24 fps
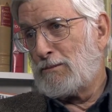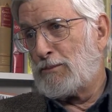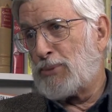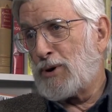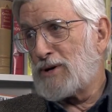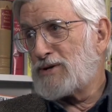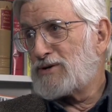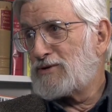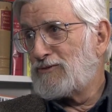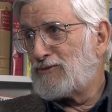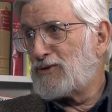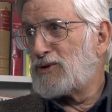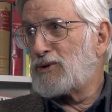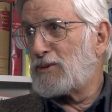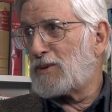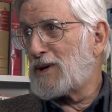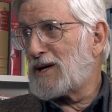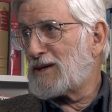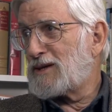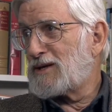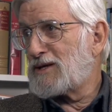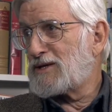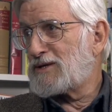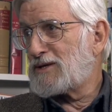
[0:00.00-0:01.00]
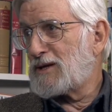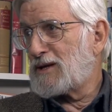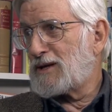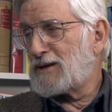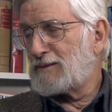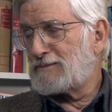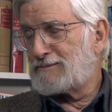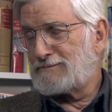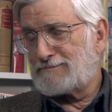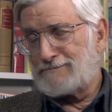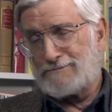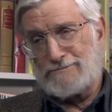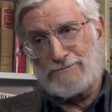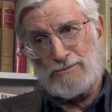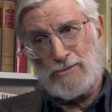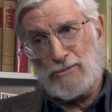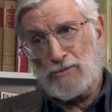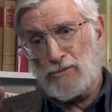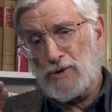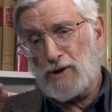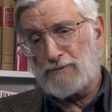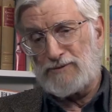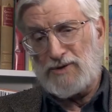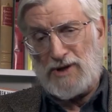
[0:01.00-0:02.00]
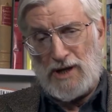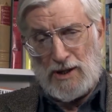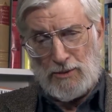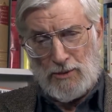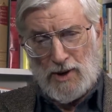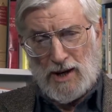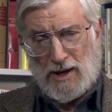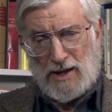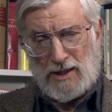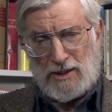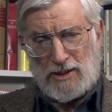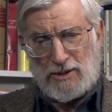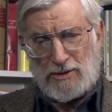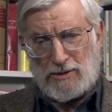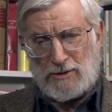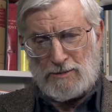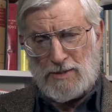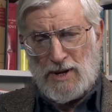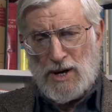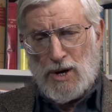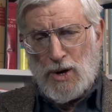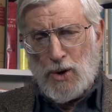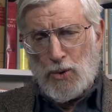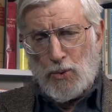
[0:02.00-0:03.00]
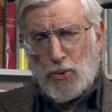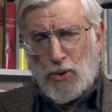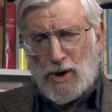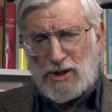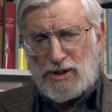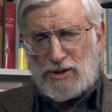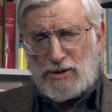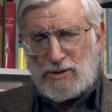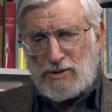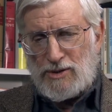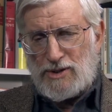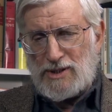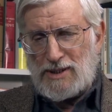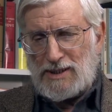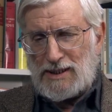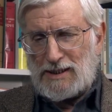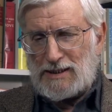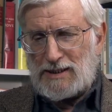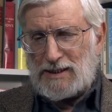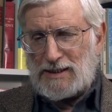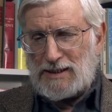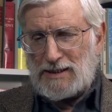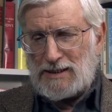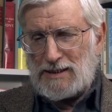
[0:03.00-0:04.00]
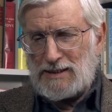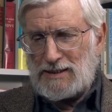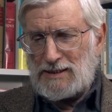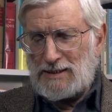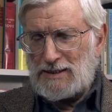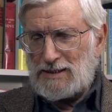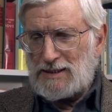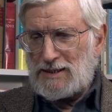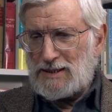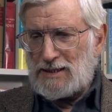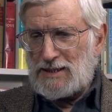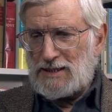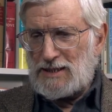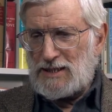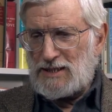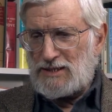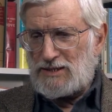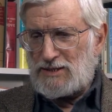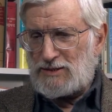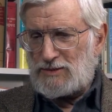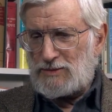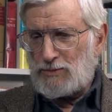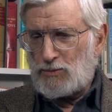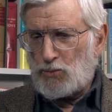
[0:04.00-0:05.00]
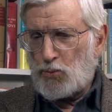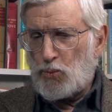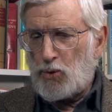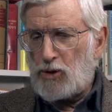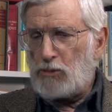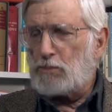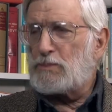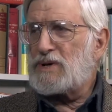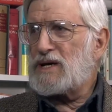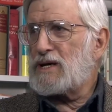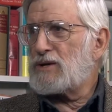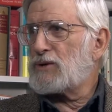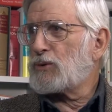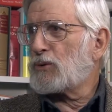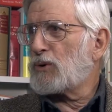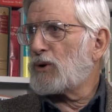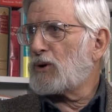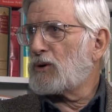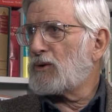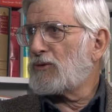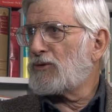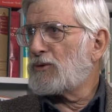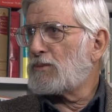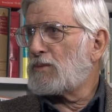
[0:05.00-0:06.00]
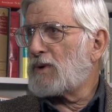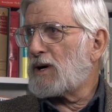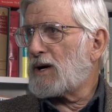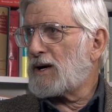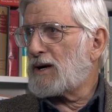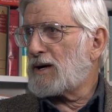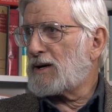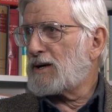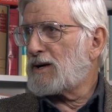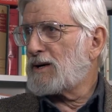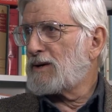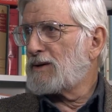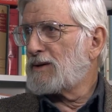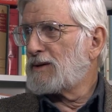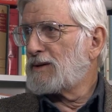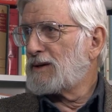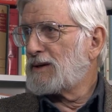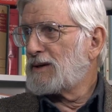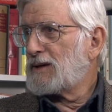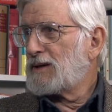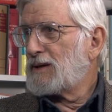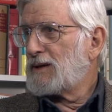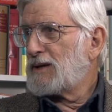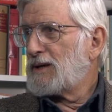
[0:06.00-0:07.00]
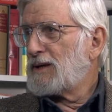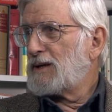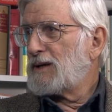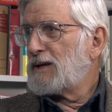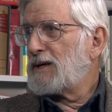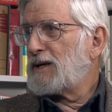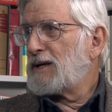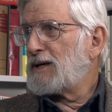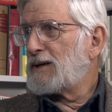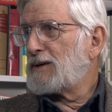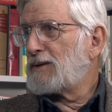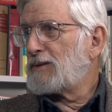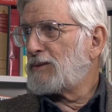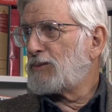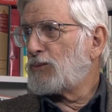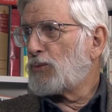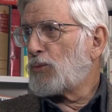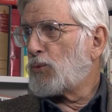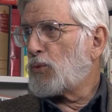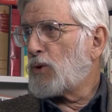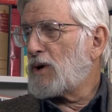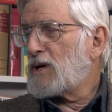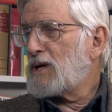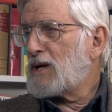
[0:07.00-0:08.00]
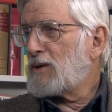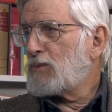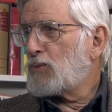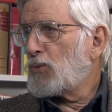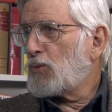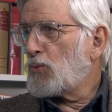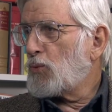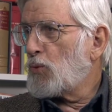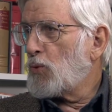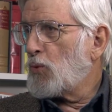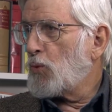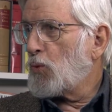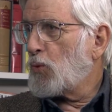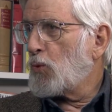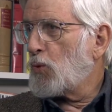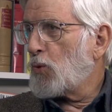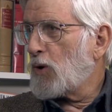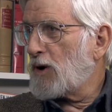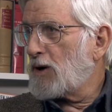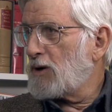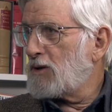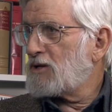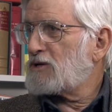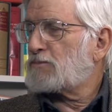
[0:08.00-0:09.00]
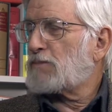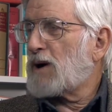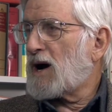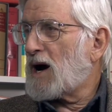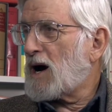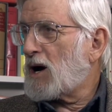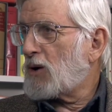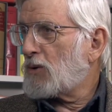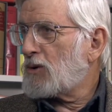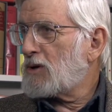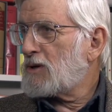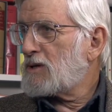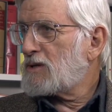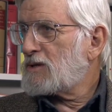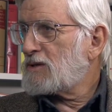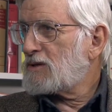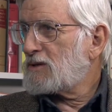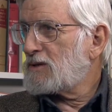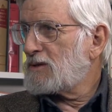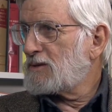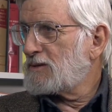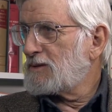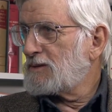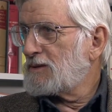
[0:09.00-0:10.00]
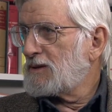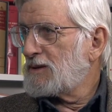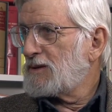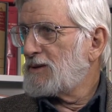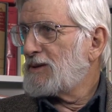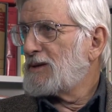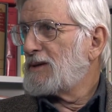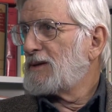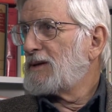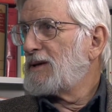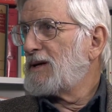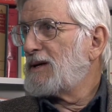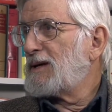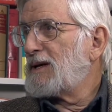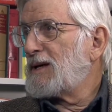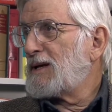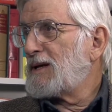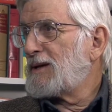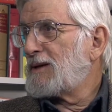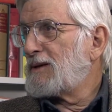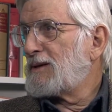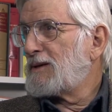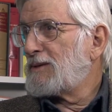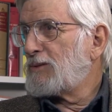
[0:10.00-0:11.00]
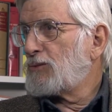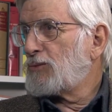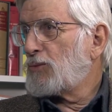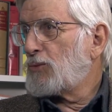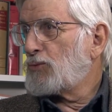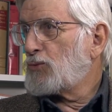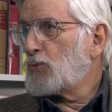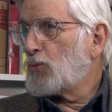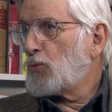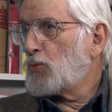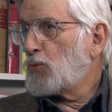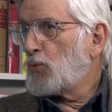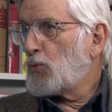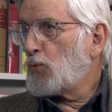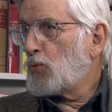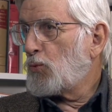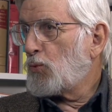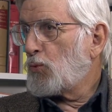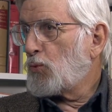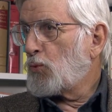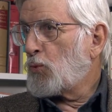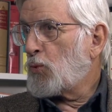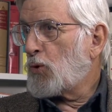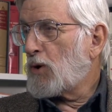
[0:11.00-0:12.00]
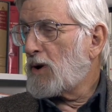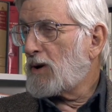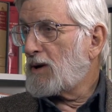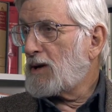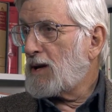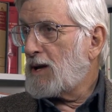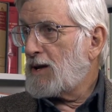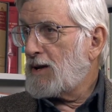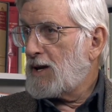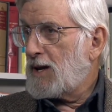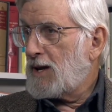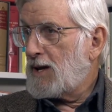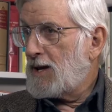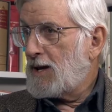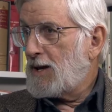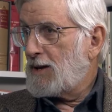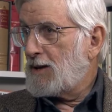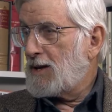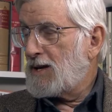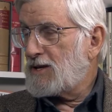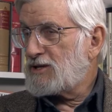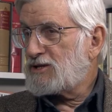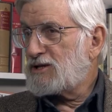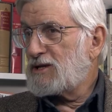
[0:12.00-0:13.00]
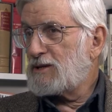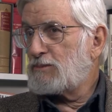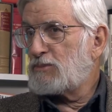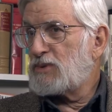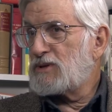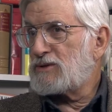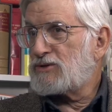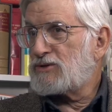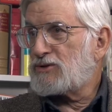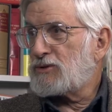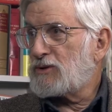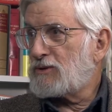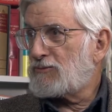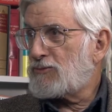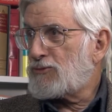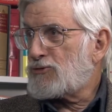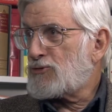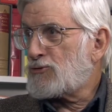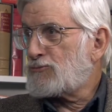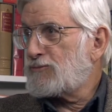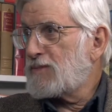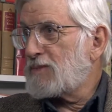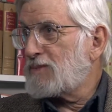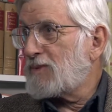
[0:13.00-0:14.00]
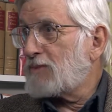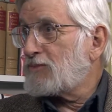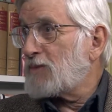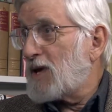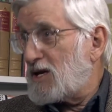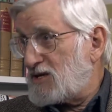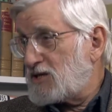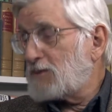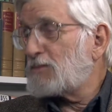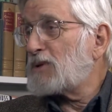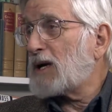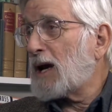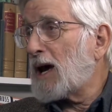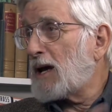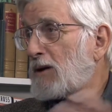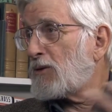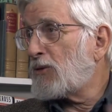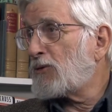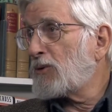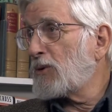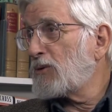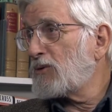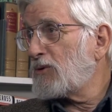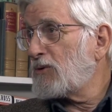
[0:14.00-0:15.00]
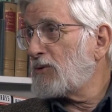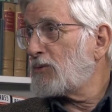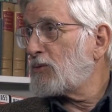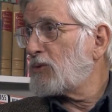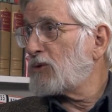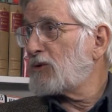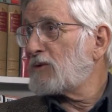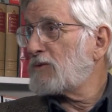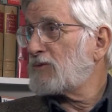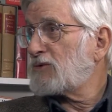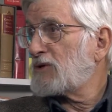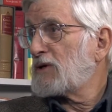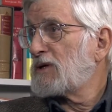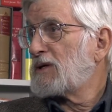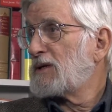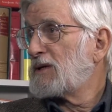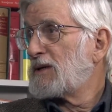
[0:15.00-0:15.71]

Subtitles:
points of view about this, and I'd love to get right into them. What do you think will be the role of the monitor? And what are his powers? And what has he been kind of thrown to the wolves?